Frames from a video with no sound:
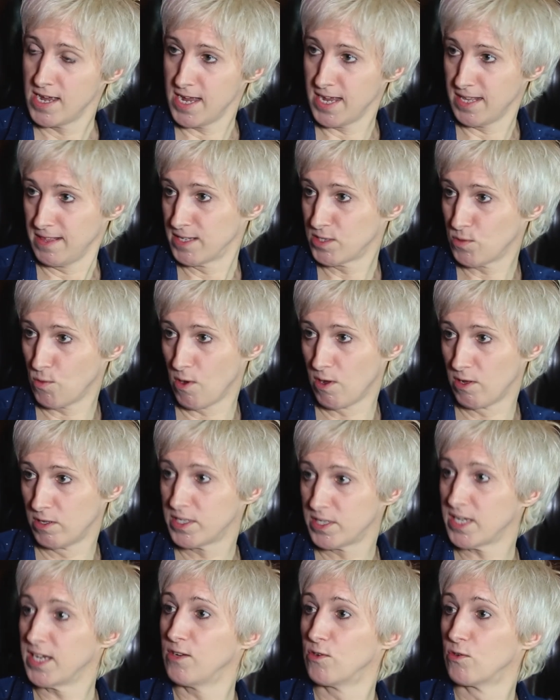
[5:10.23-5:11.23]
in this
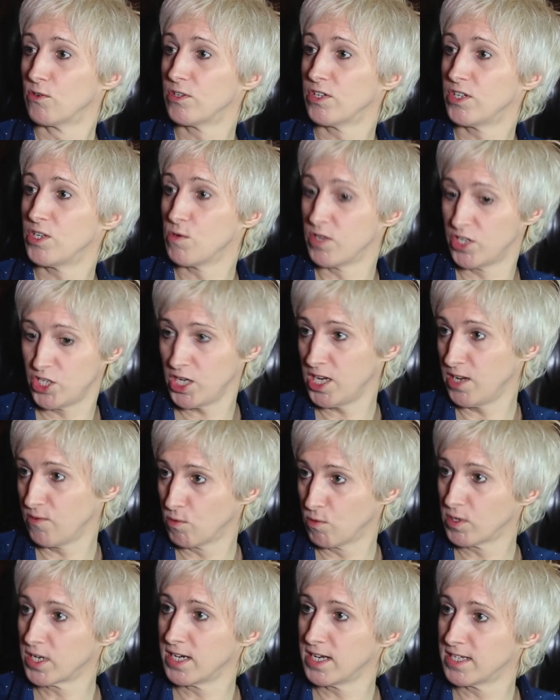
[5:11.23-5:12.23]
world in order to
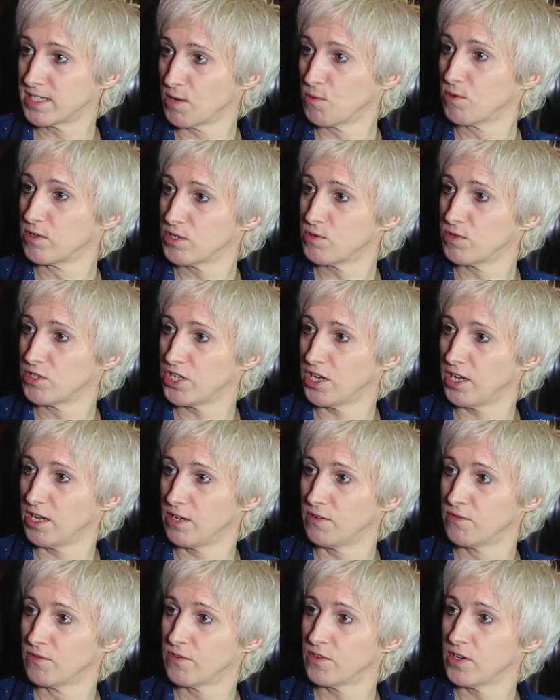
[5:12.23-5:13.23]
achieve what it is I want to achieve.